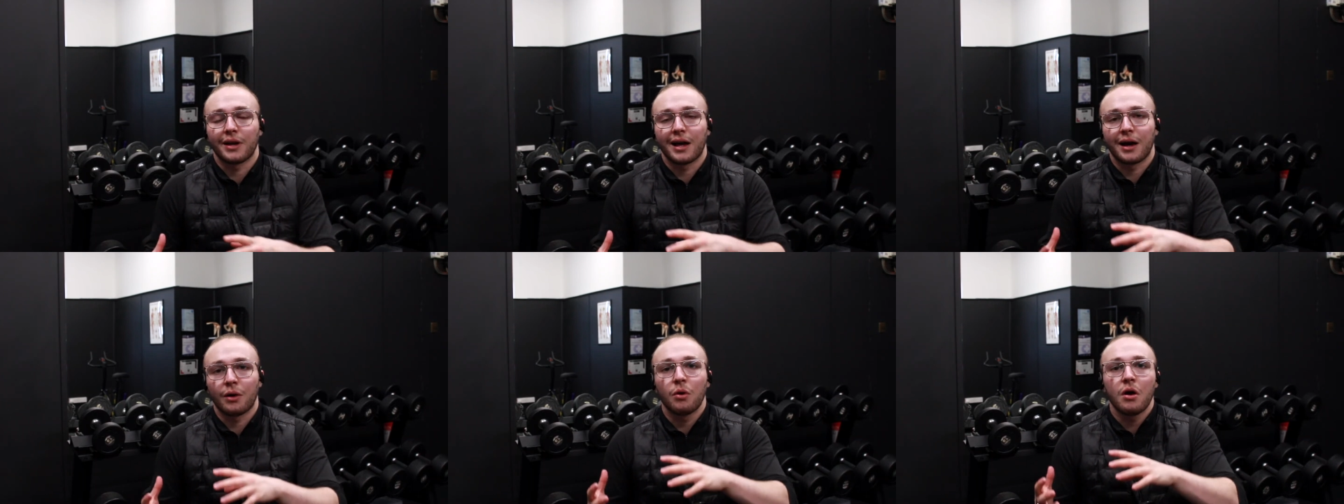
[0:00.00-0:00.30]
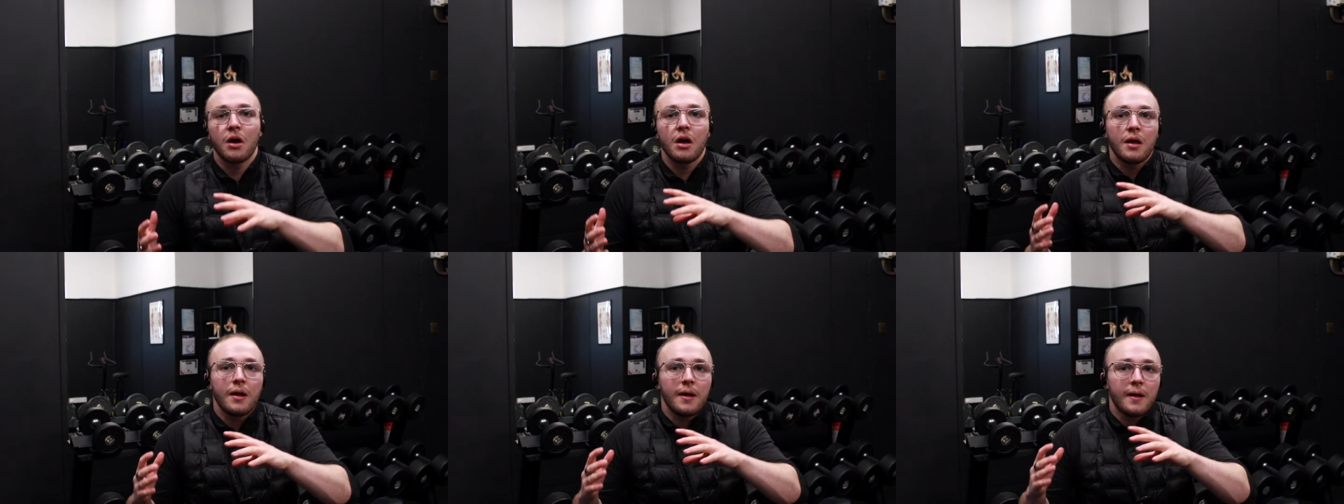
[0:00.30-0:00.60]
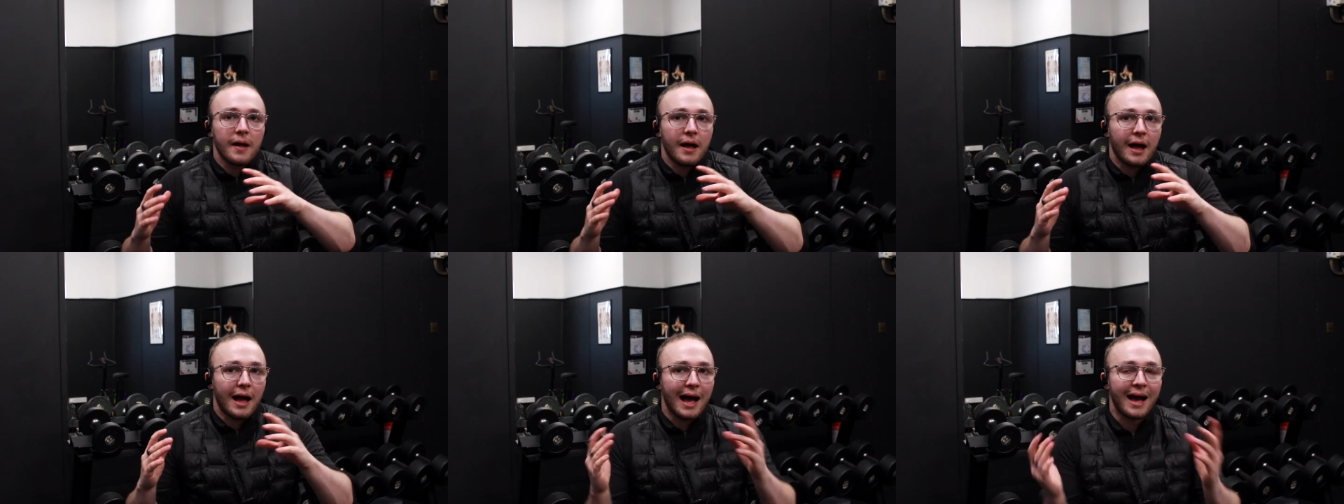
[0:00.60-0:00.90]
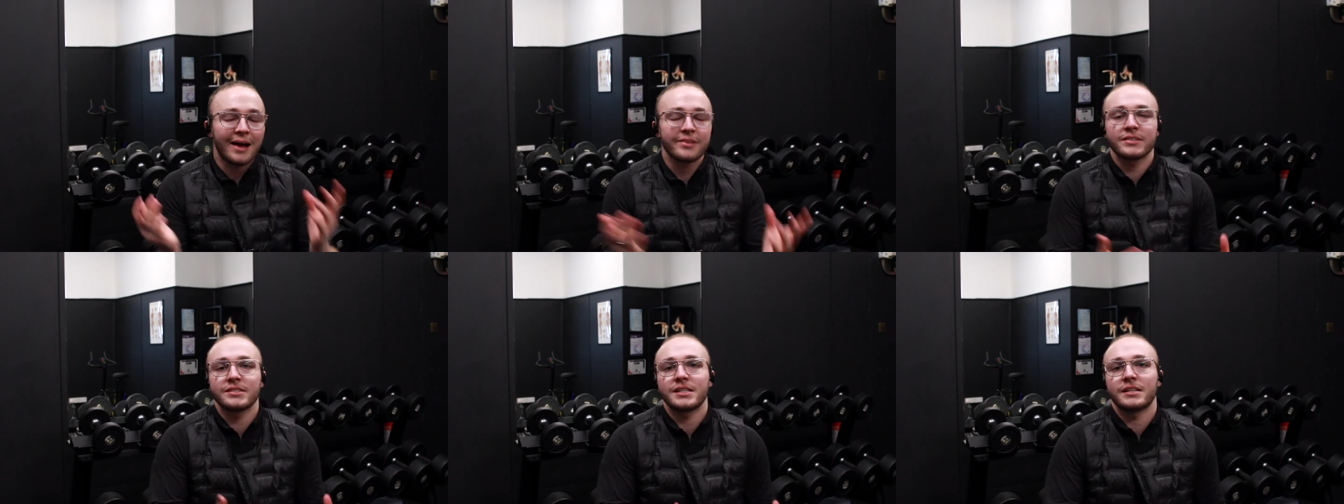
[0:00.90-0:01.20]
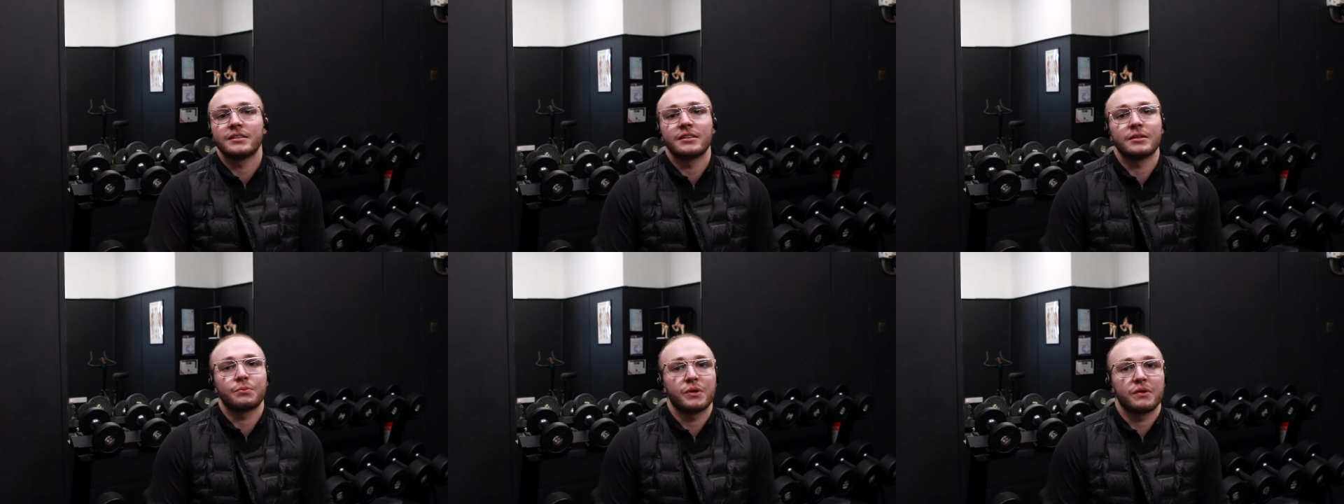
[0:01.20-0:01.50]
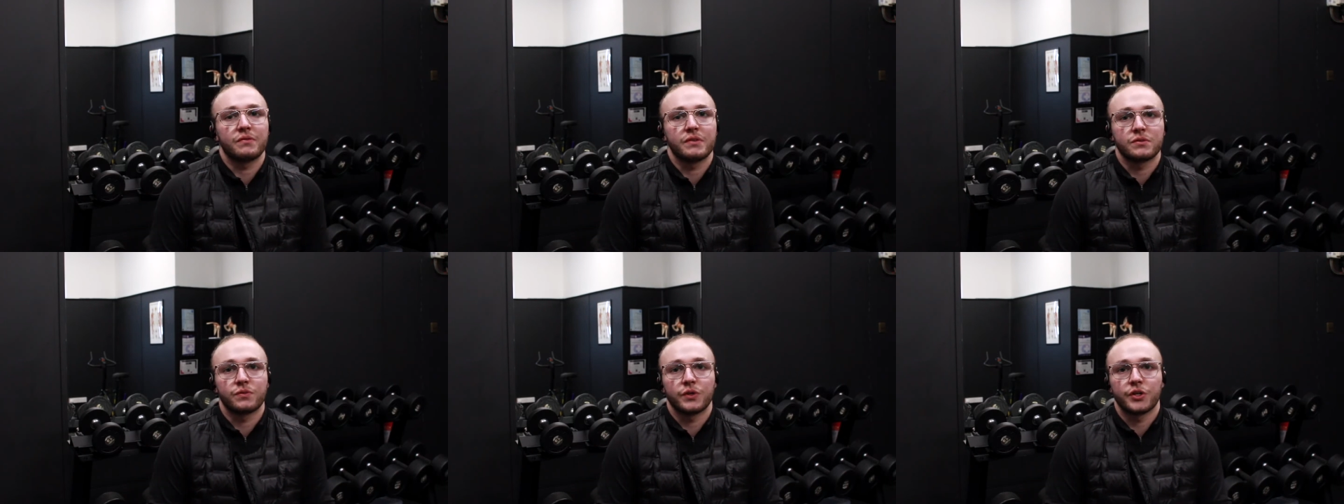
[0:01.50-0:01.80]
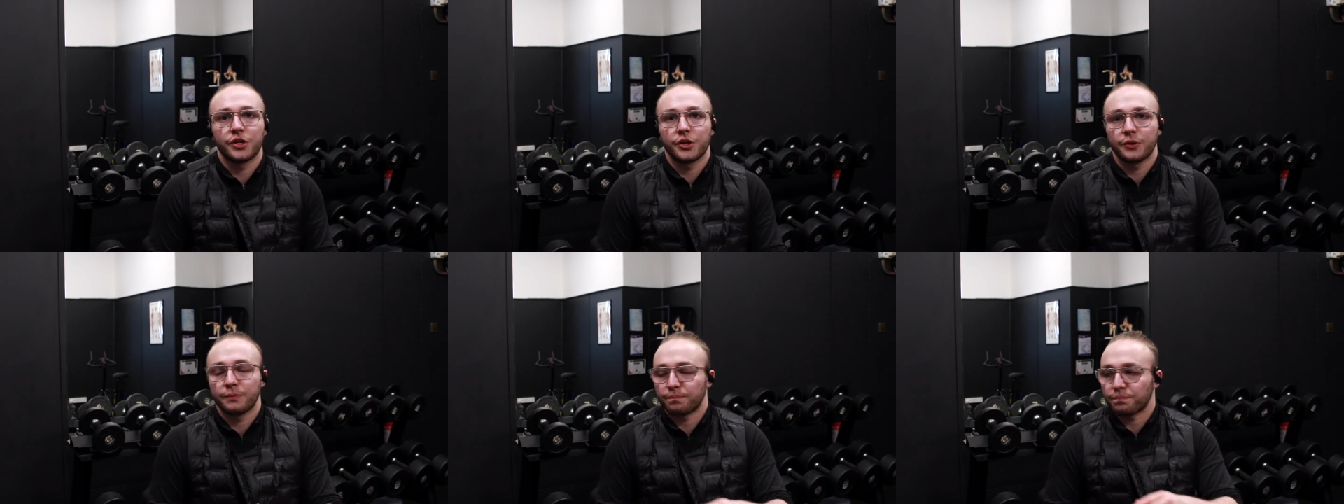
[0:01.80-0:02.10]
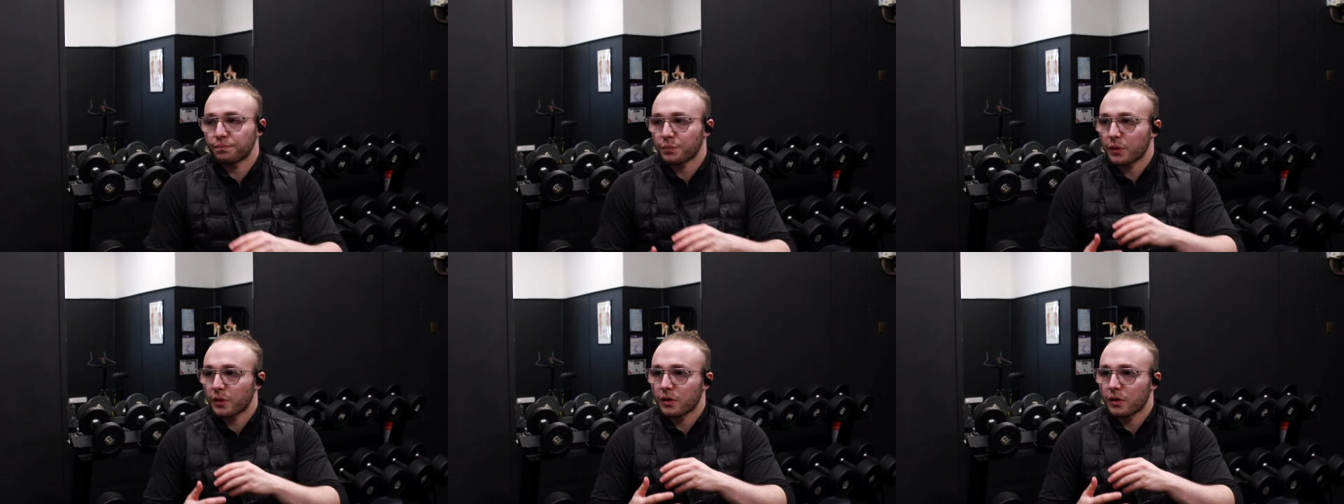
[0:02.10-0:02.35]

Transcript: Now, as I said in the previous video,